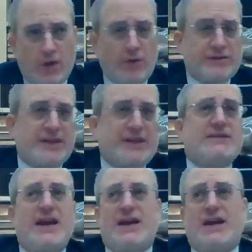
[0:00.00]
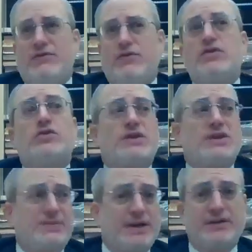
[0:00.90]
hold the Kisei HaKavod, so
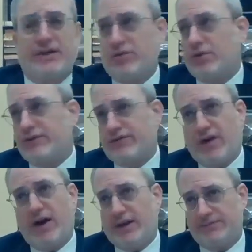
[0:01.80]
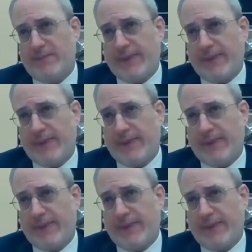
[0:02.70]
to speak, the throne of God.